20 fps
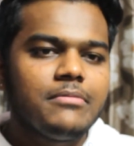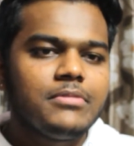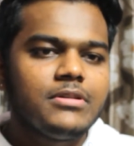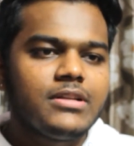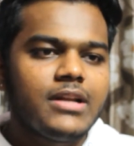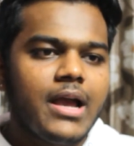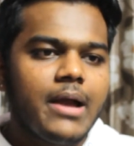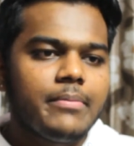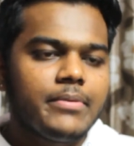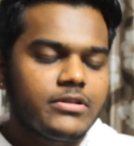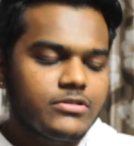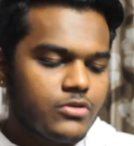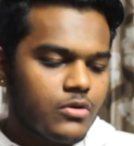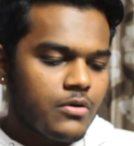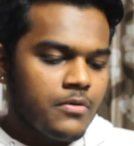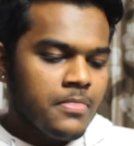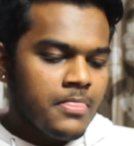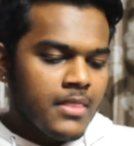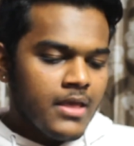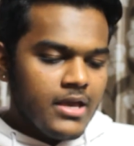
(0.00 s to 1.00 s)
birthday happened,
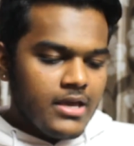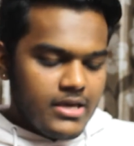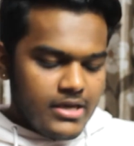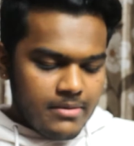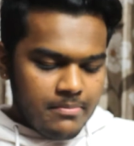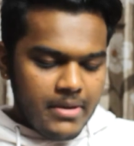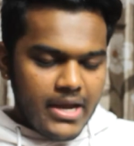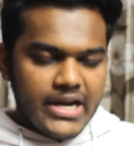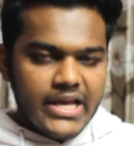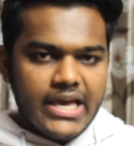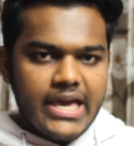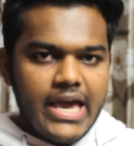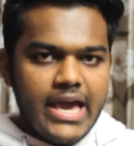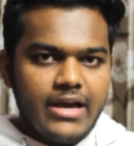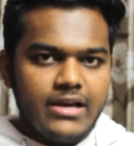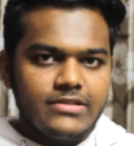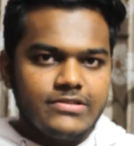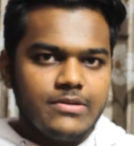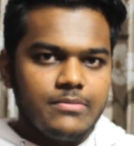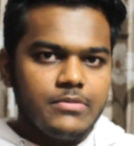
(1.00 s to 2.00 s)
so he made a
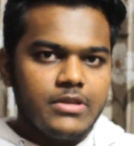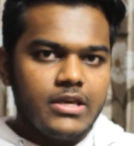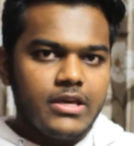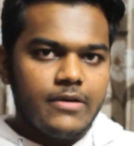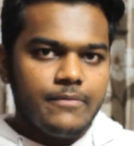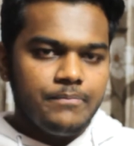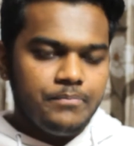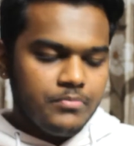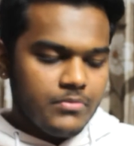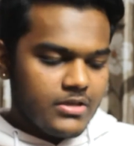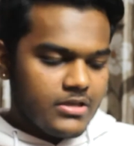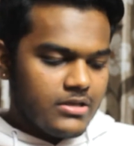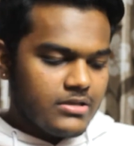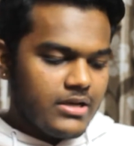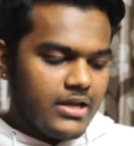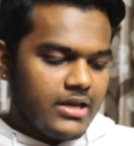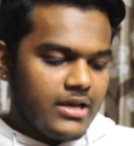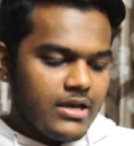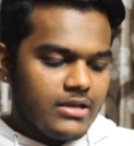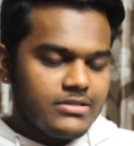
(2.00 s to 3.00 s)
cake or something,
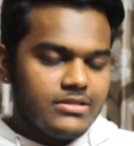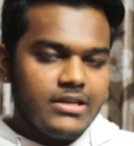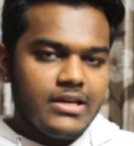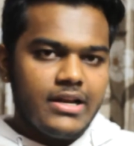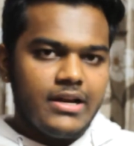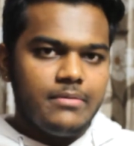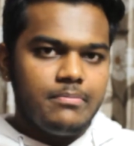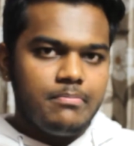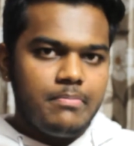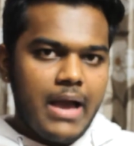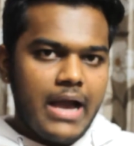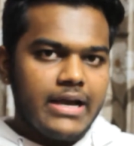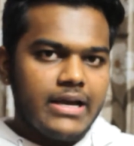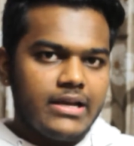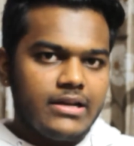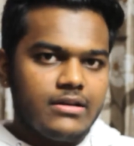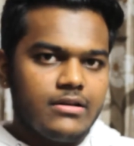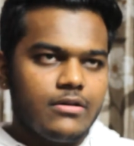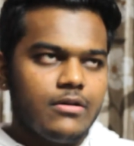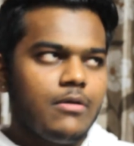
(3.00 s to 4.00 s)
just like a cigarette
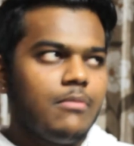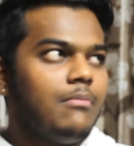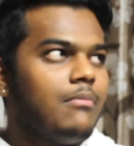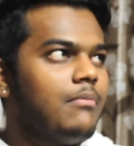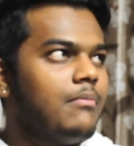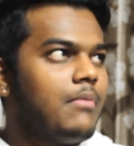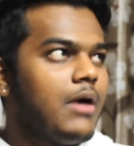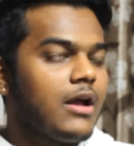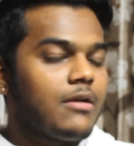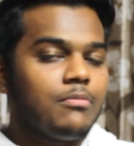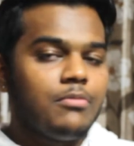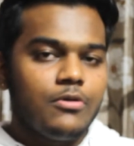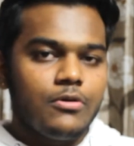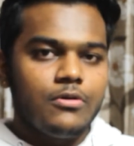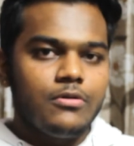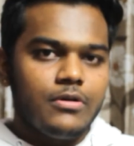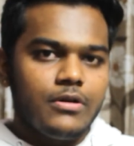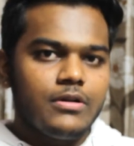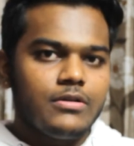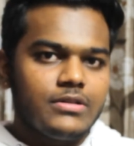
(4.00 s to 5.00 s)
packet, you know,
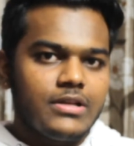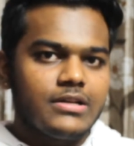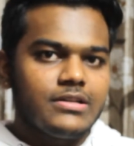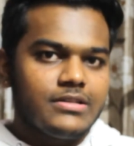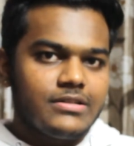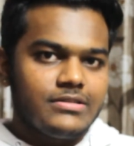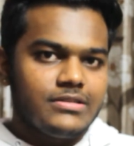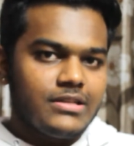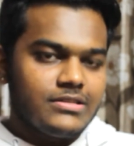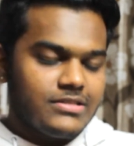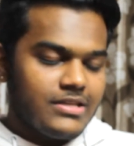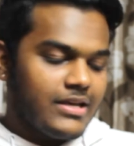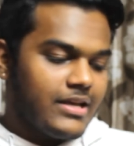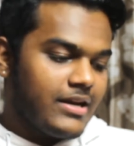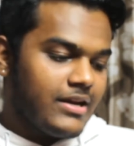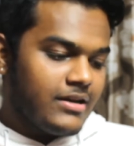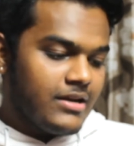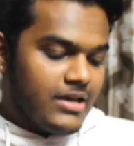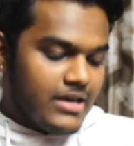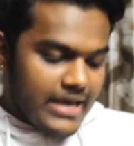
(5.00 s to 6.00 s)
Marlboro, you know, that
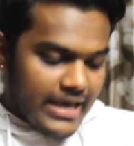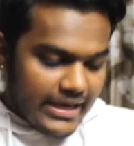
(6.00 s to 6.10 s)
cigarette,